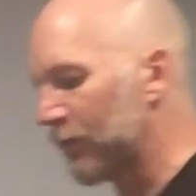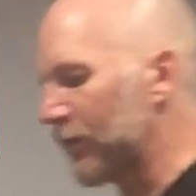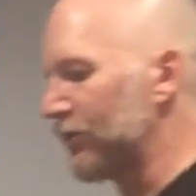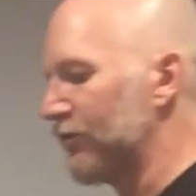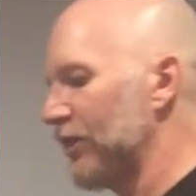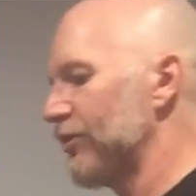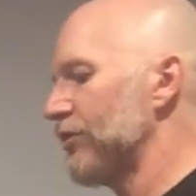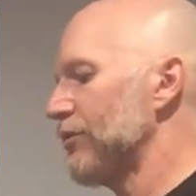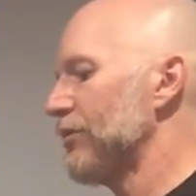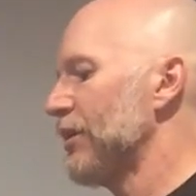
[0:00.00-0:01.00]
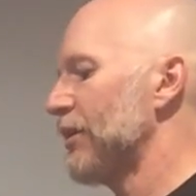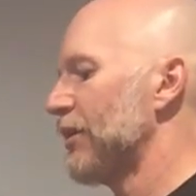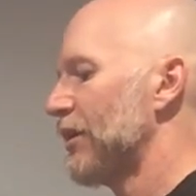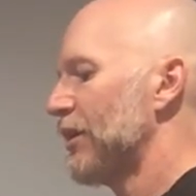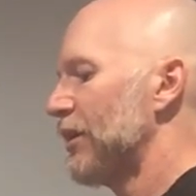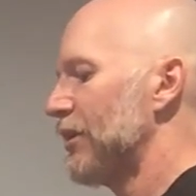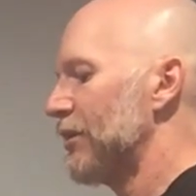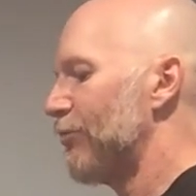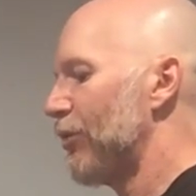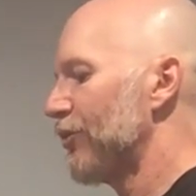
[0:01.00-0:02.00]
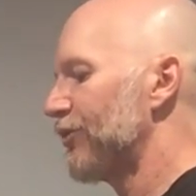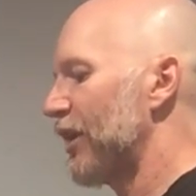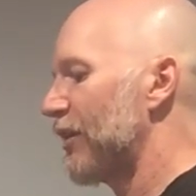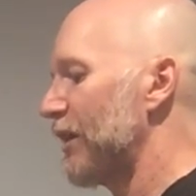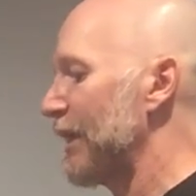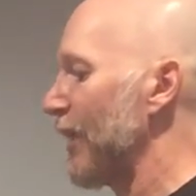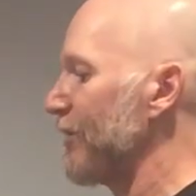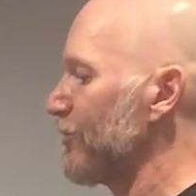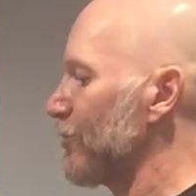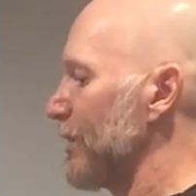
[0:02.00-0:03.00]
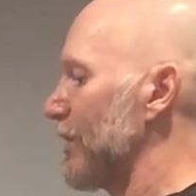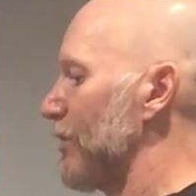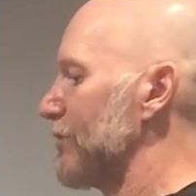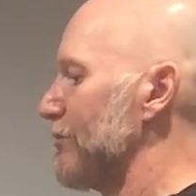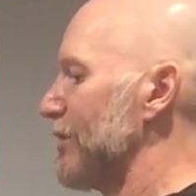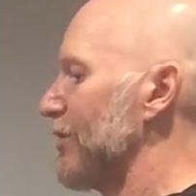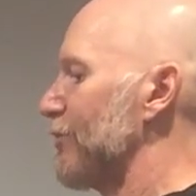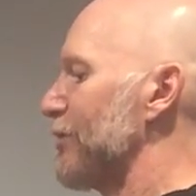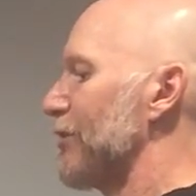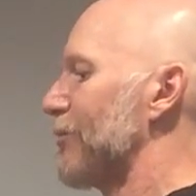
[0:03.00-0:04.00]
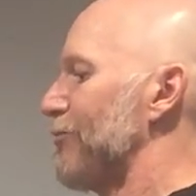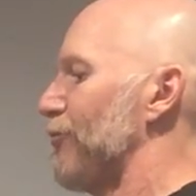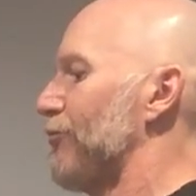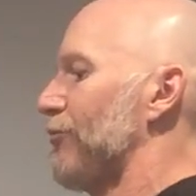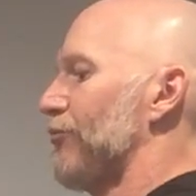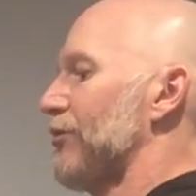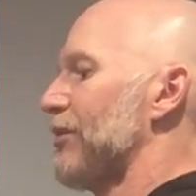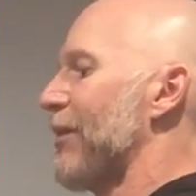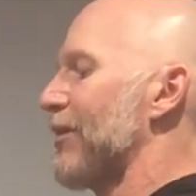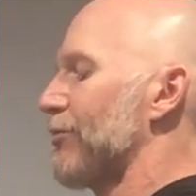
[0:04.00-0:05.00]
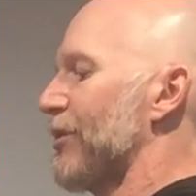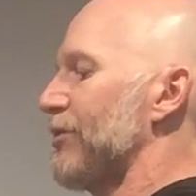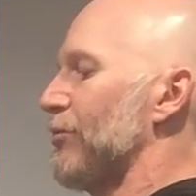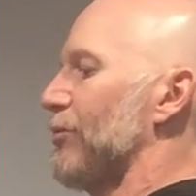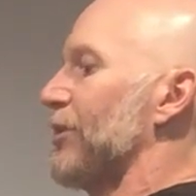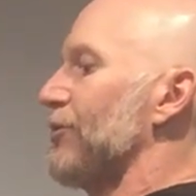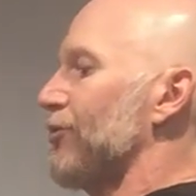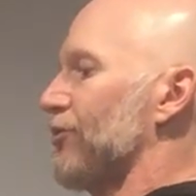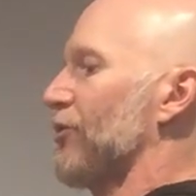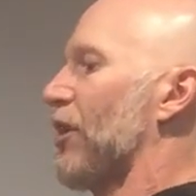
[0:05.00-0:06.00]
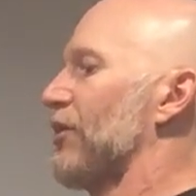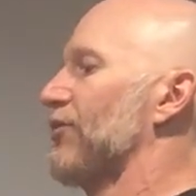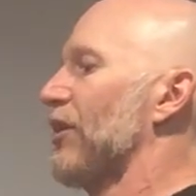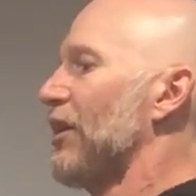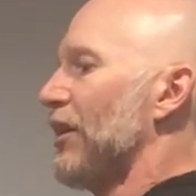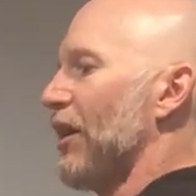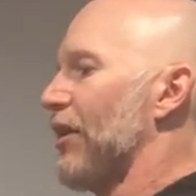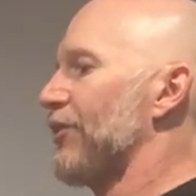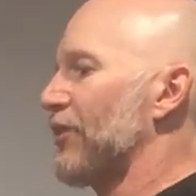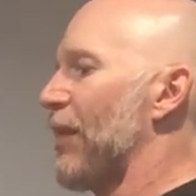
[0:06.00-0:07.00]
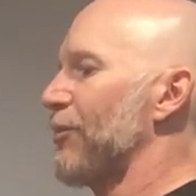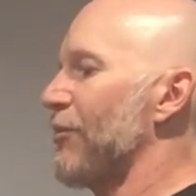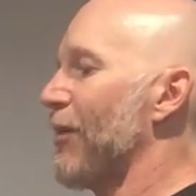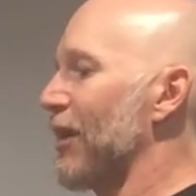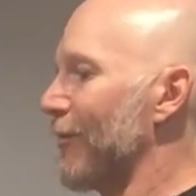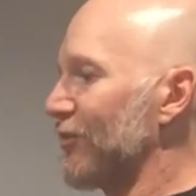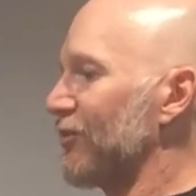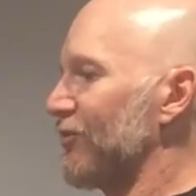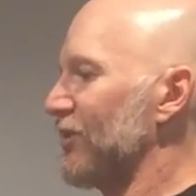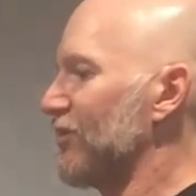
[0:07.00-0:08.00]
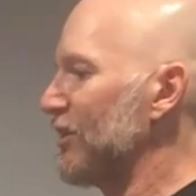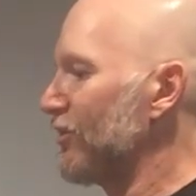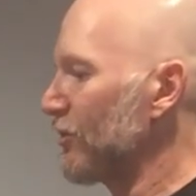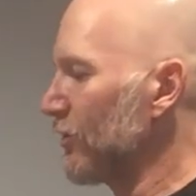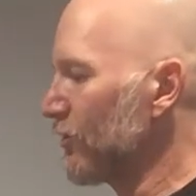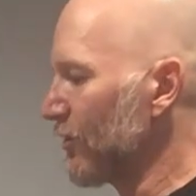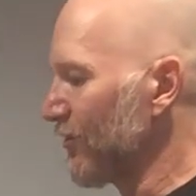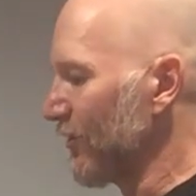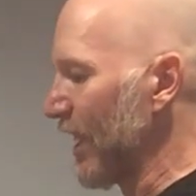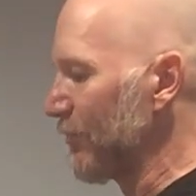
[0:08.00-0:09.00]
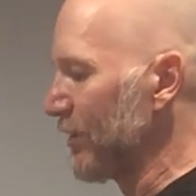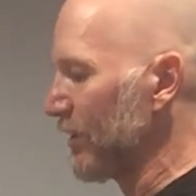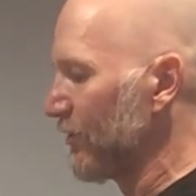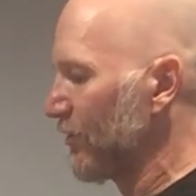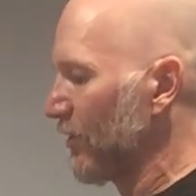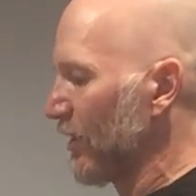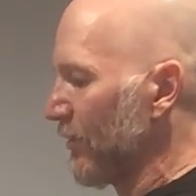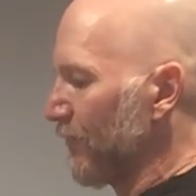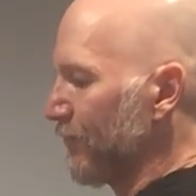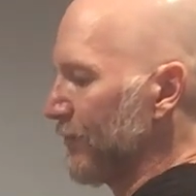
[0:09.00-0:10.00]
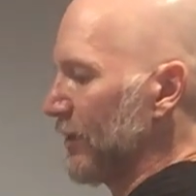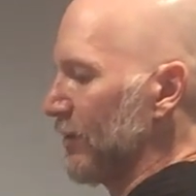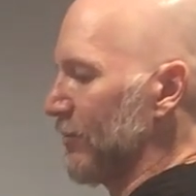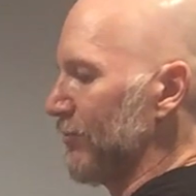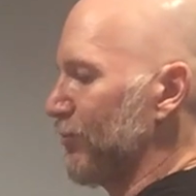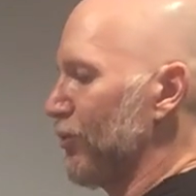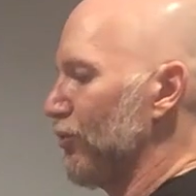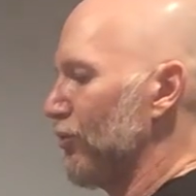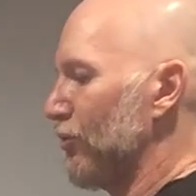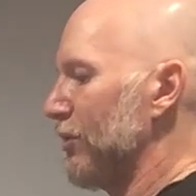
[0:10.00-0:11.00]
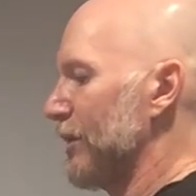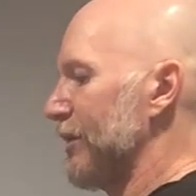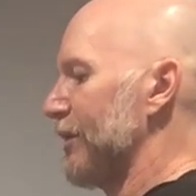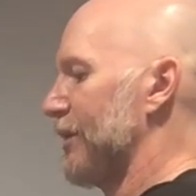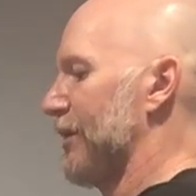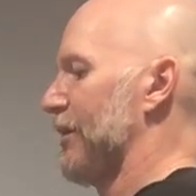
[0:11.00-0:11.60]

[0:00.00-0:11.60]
I'm going to continue in the bolt area. Now this, it doesn't really matter where you start on the top or the bottom. It's easier to use a flat piece, pull, and